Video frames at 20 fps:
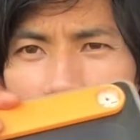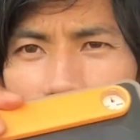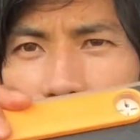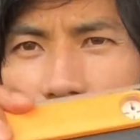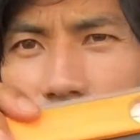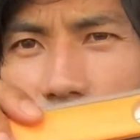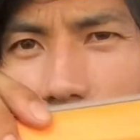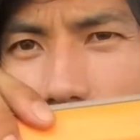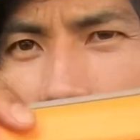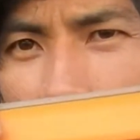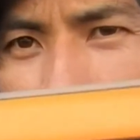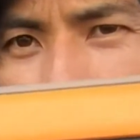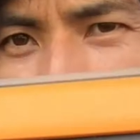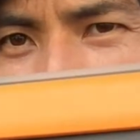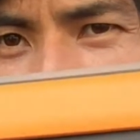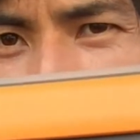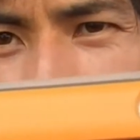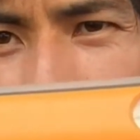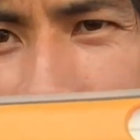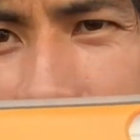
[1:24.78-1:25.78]

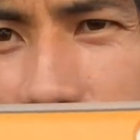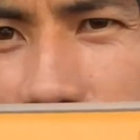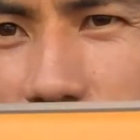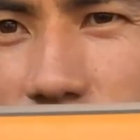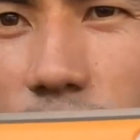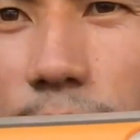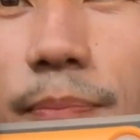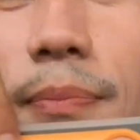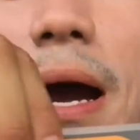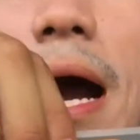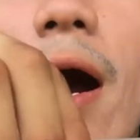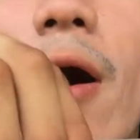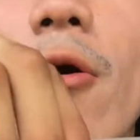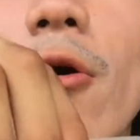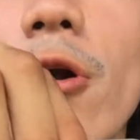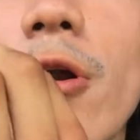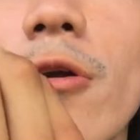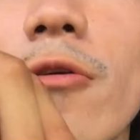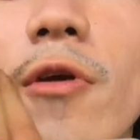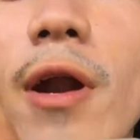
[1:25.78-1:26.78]
this is the
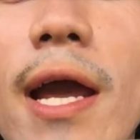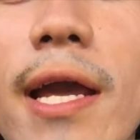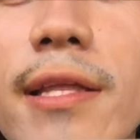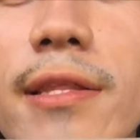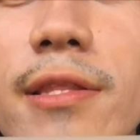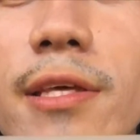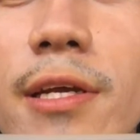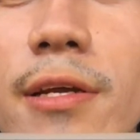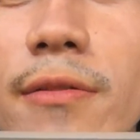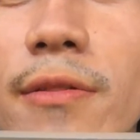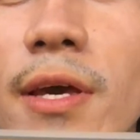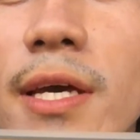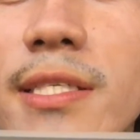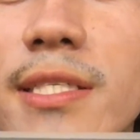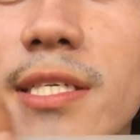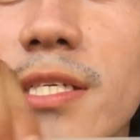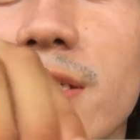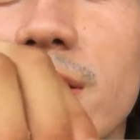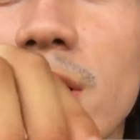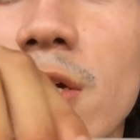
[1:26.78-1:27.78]
power right there.
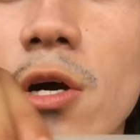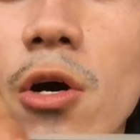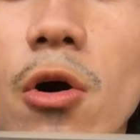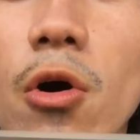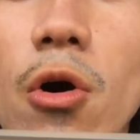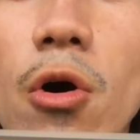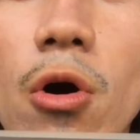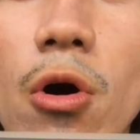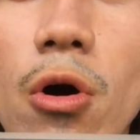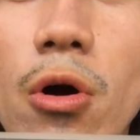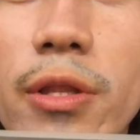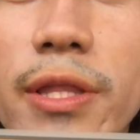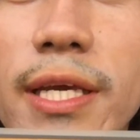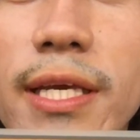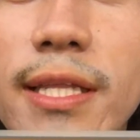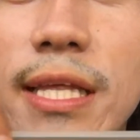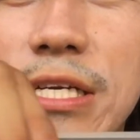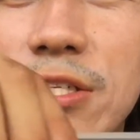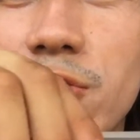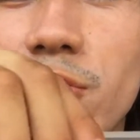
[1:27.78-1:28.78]
This is all
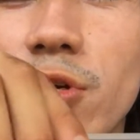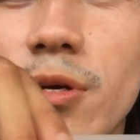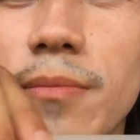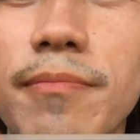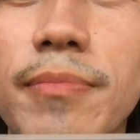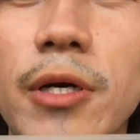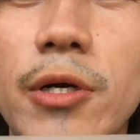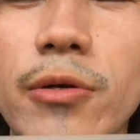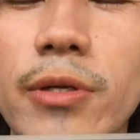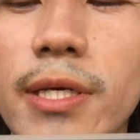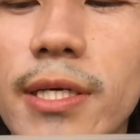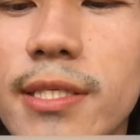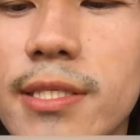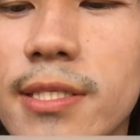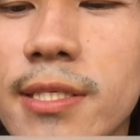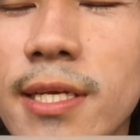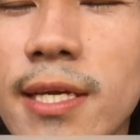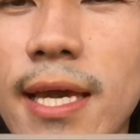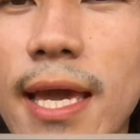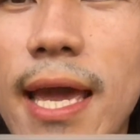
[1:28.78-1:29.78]
the electrical
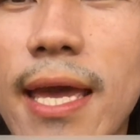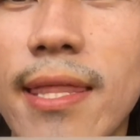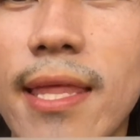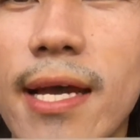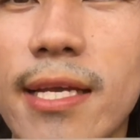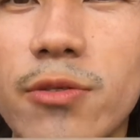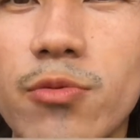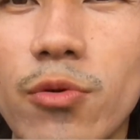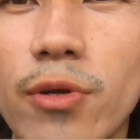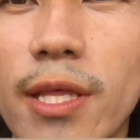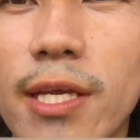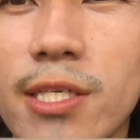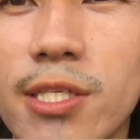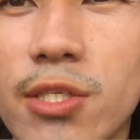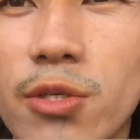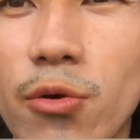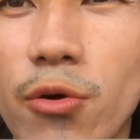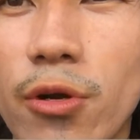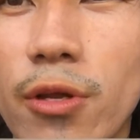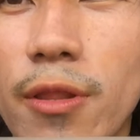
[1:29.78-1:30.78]
components, and that's where they
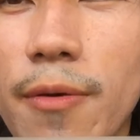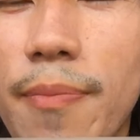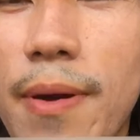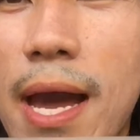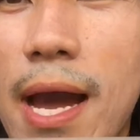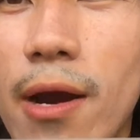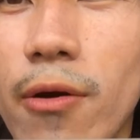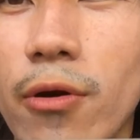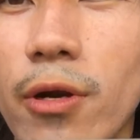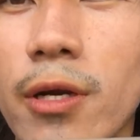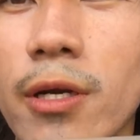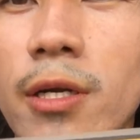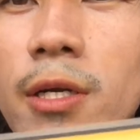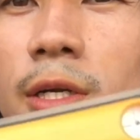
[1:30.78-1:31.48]
store the power.